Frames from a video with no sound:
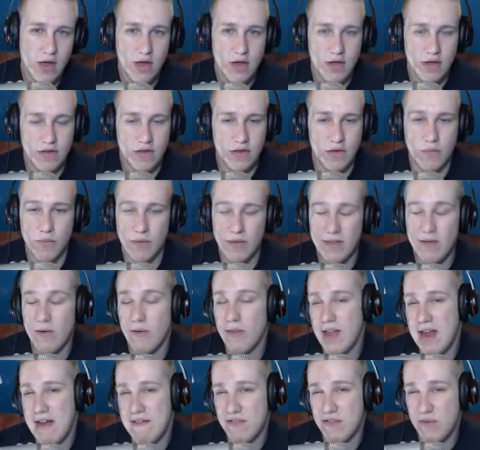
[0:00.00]
So you really only
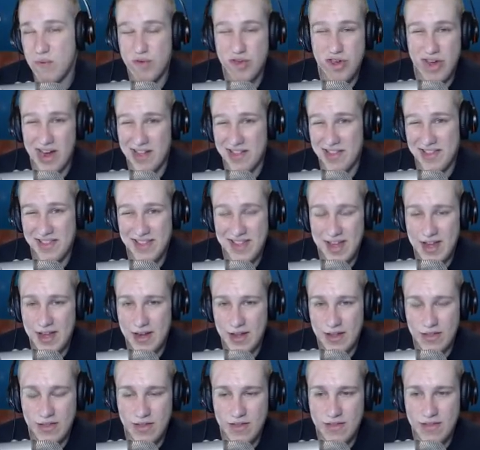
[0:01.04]
have 2 shots at that
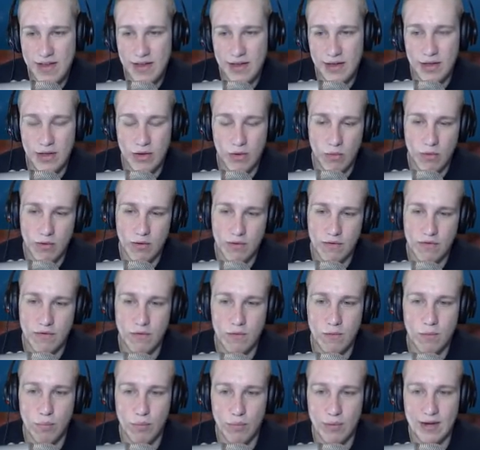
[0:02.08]
in this deck in order to
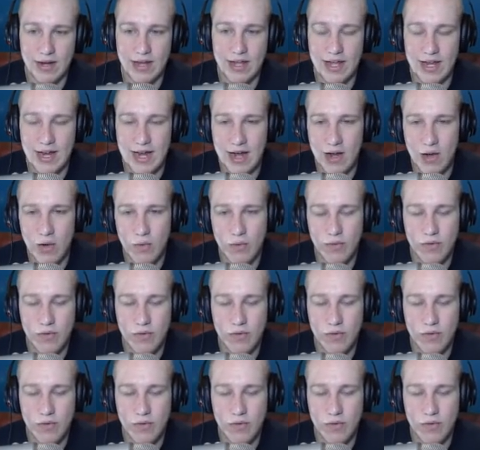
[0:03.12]
bring it out.